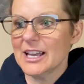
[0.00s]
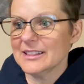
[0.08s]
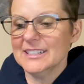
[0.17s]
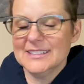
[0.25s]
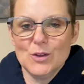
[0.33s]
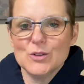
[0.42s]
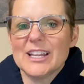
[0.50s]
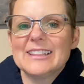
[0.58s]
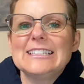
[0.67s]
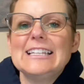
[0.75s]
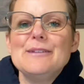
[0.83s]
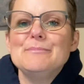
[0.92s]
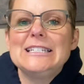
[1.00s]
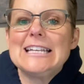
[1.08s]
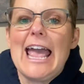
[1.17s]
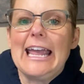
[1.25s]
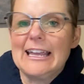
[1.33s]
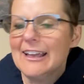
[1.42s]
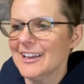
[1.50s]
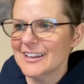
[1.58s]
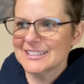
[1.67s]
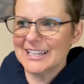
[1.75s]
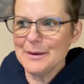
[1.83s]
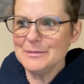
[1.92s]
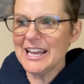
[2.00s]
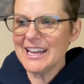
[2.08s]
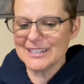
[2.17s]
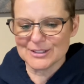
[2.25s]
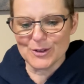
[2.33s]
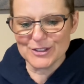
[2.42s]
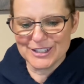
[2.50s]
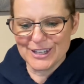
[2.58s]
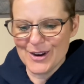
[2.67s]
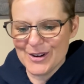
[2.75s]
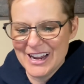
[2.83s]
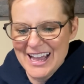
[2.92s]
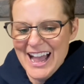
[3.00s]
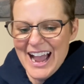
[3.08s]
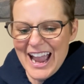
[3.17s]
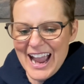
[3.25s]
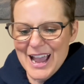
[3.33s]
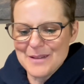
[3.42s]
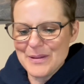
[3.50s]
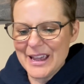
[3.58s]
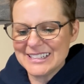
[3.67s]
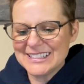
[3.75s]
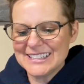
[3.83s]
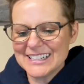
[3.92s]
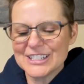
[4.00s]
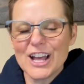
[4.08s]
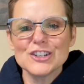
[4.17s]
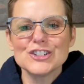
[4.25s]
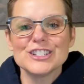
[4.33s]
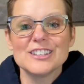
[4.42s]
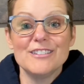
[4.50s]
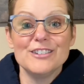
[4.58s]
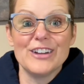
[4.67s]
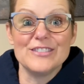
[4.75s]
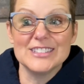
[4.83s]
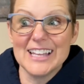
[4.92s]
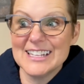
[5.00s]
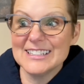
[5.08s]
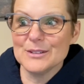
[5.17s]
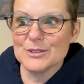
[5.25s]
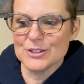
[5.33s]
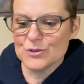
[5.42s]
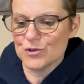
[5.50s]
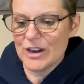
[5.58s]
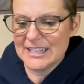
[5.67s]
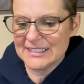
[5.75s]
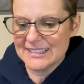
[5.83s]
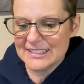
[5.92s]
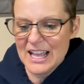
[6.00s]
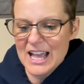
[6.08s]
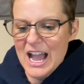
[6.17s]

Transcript: This sold the same day. Same day it sold. So I paid $6.75. It was a dress.